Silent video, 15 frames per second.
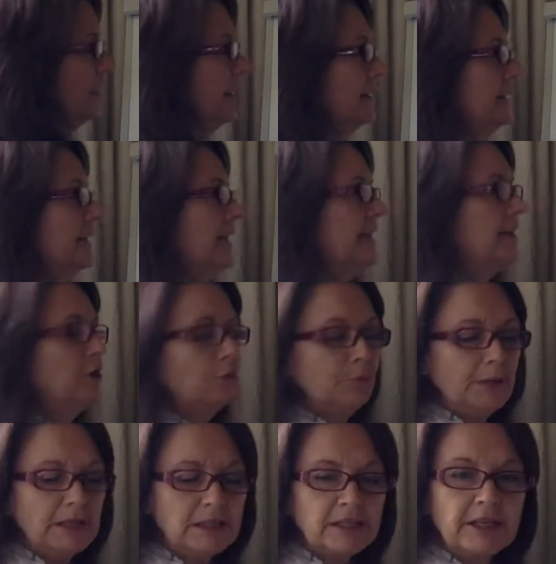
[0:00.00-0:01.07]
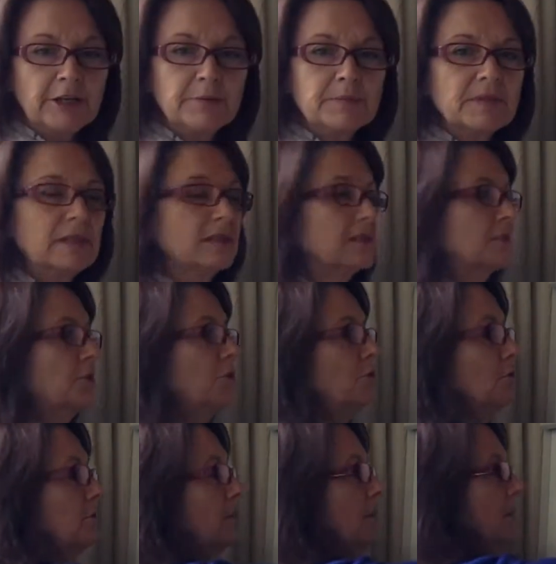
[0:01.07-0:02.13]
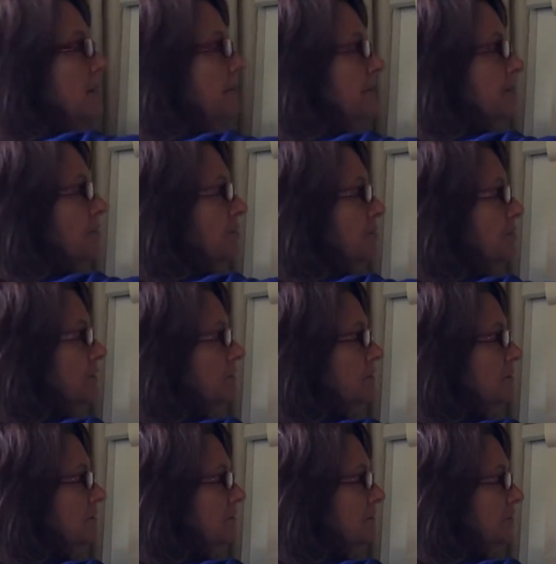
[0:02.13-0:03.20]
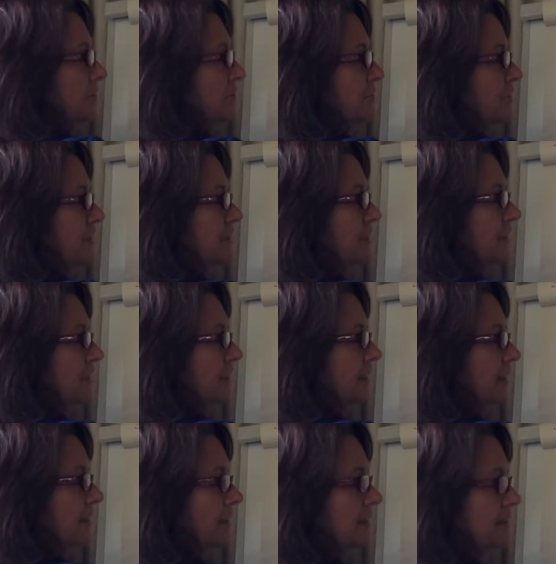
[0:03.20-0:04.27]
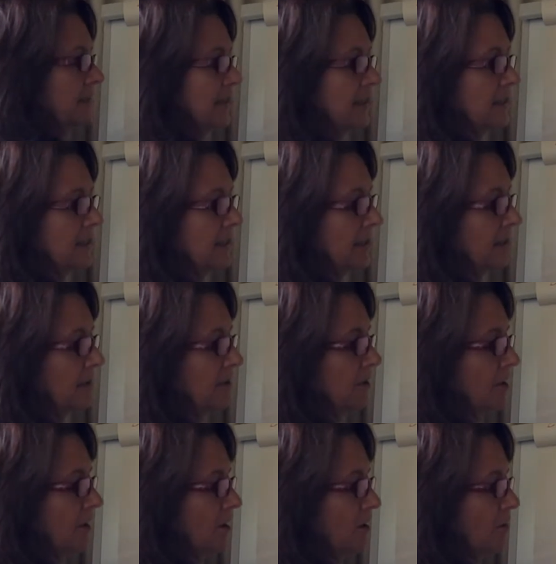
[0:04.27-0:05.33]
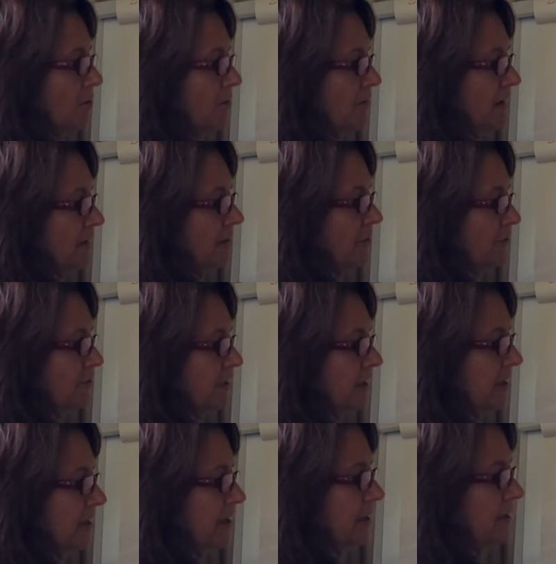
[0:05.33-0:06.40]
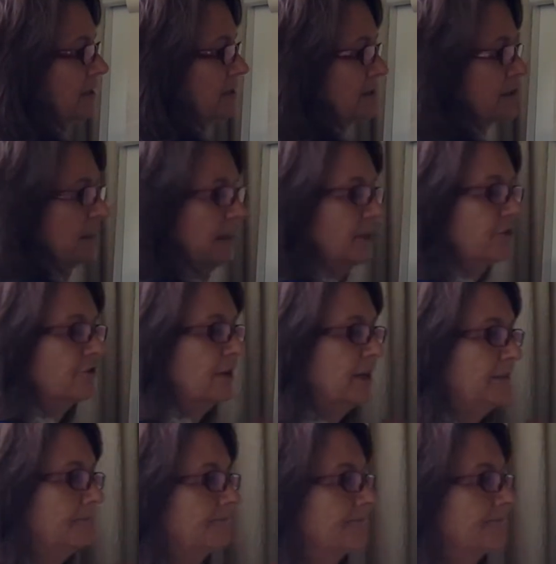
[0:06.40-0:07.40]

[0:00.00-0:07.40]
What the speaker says: And in NLP terms, that's called visual, auditory, kinesthetic, olfactory, and gustatory.